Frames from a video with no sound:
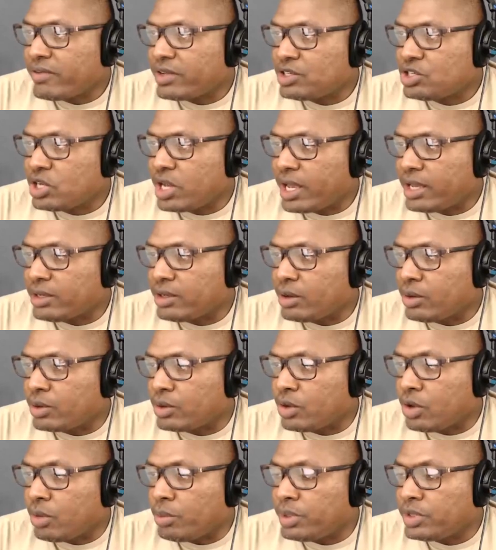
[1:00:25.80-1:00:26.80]
chat going
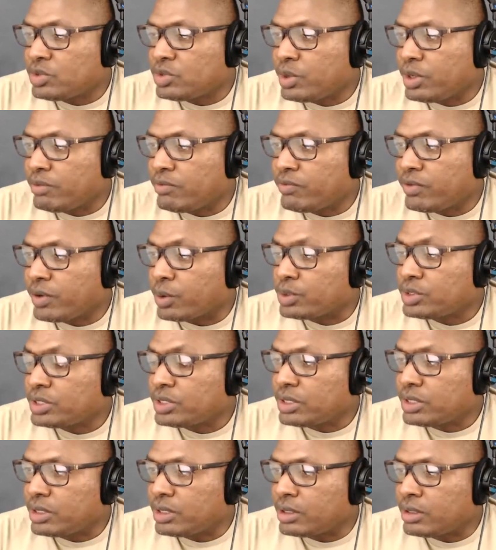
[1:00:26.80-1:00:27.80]
on between folks
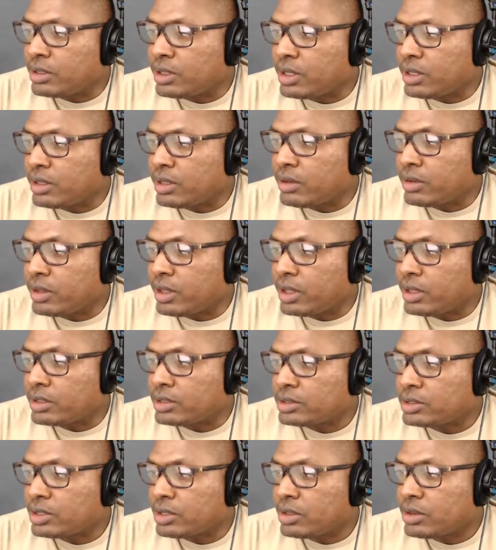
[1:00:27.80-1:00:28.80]
in the thing.
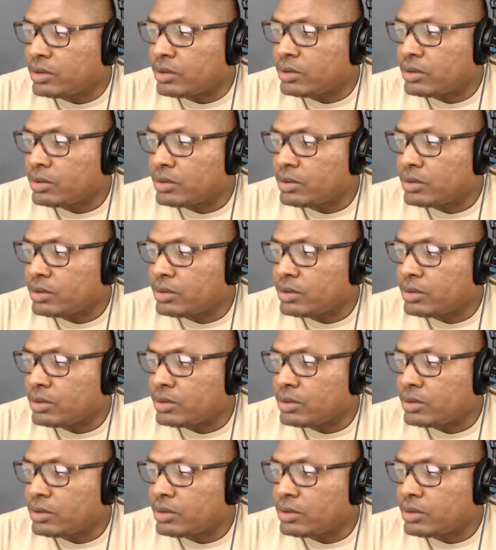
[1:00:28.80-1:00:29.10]
So,